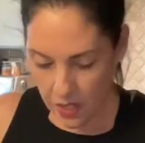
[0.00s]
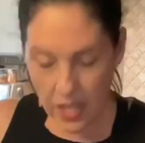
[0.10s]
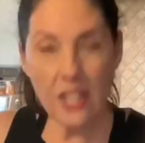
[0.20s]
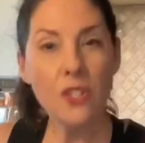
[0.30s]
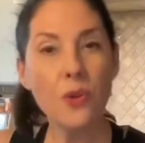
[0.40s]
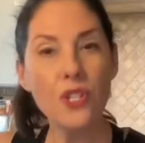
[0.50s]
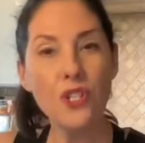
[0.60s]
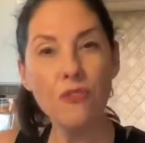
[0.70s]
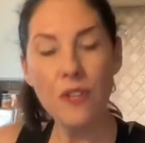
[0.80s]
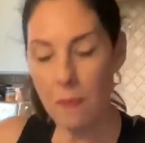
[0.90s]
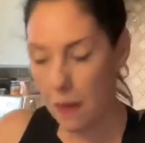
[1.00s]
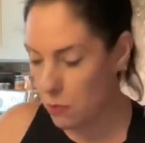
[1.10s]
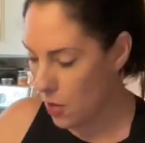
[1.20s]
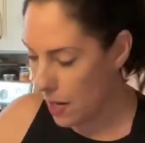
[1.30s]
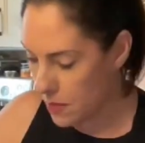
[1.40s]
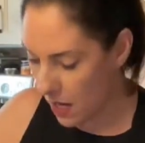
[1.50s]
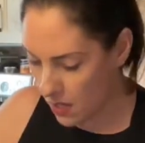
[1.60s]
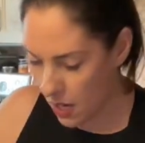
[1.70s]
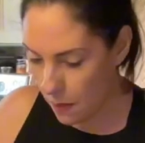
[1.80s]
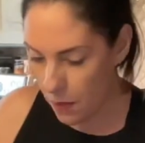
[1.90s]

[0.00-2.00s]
And go to sugarfreemomtribe.com.